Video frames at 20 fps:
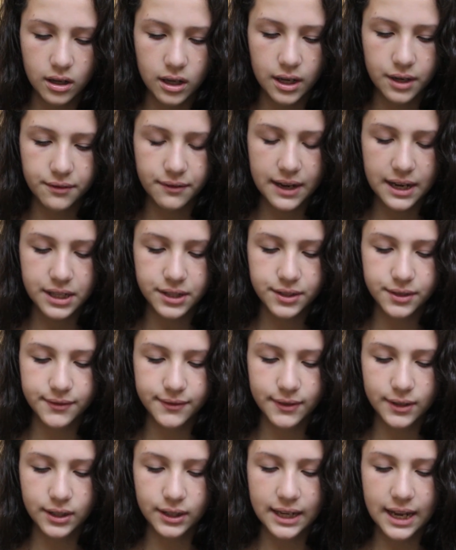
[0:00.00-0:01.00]
Advice
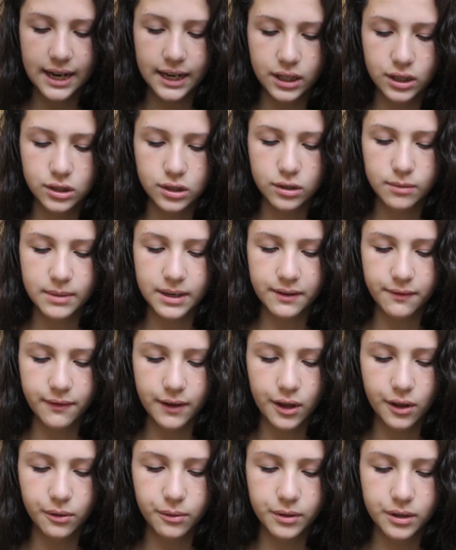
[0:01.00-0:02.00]
for getting so many
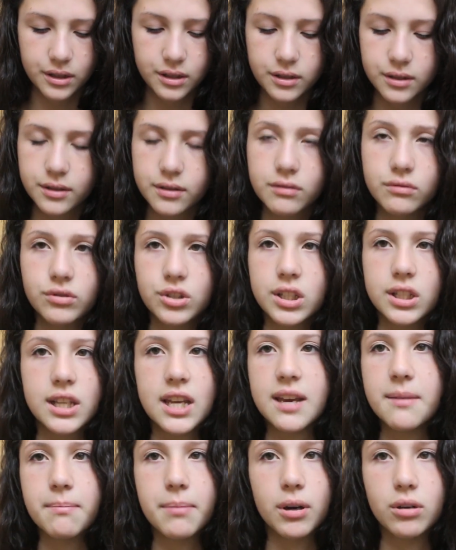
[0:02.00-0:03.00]
followers. Just
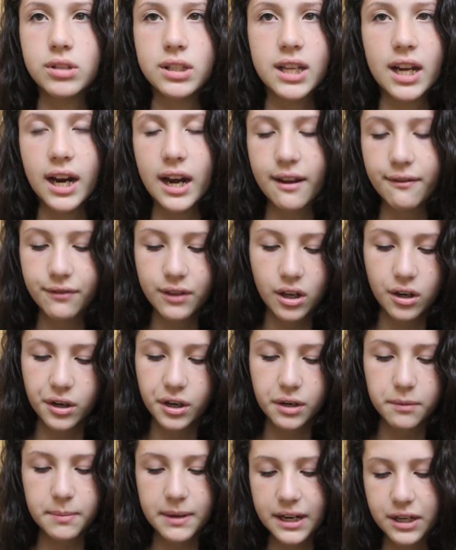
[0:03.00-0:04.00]
keep posting, and if they're
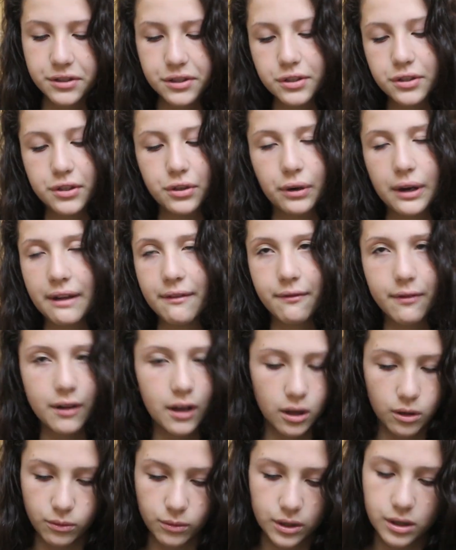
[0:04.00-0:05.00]
good pictures, you'll get
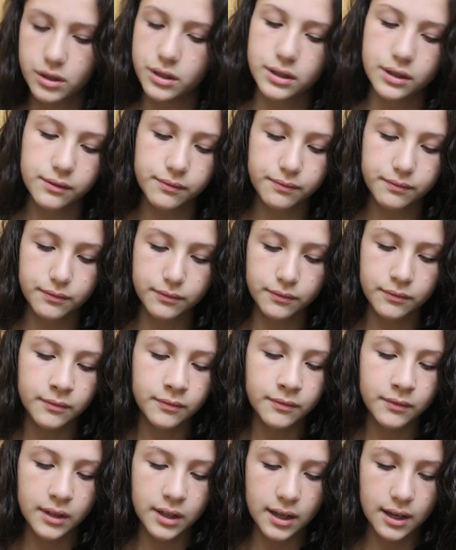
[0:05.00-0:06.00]
followers.
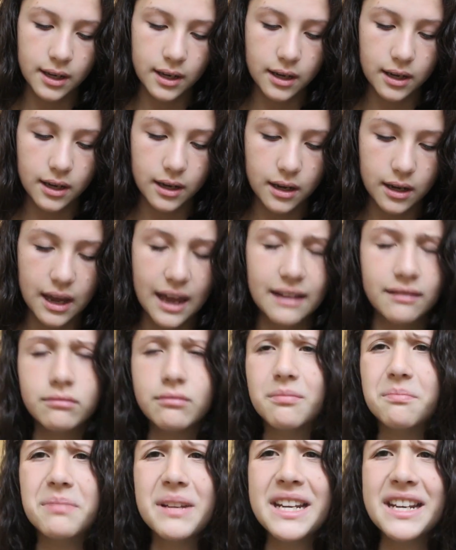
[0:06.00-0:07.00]

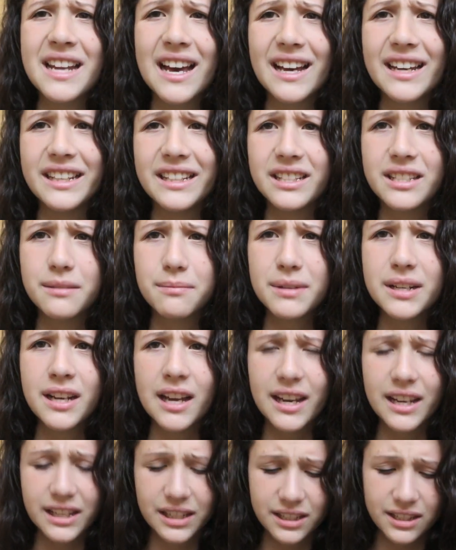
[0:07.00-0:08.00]
And be nice. Be
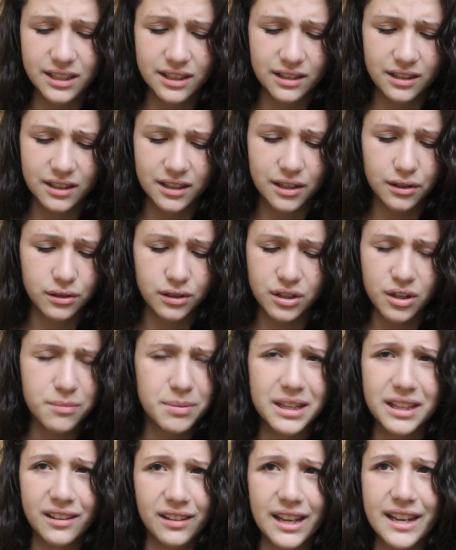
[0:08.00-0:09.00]
nice.
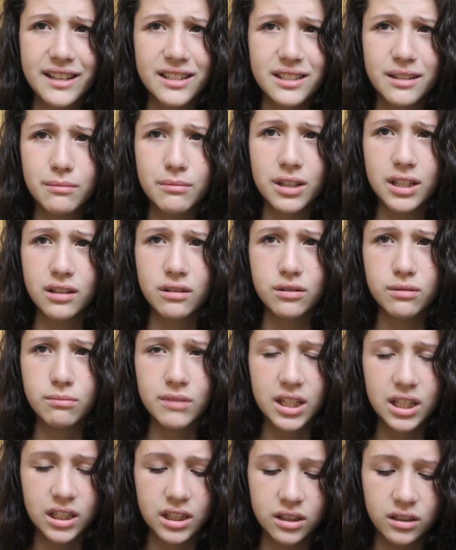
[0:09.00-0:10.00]
Nobody likes somebody who's
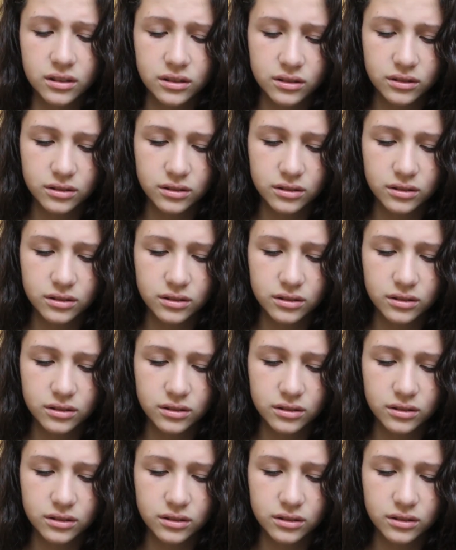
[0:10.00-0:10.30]
mean.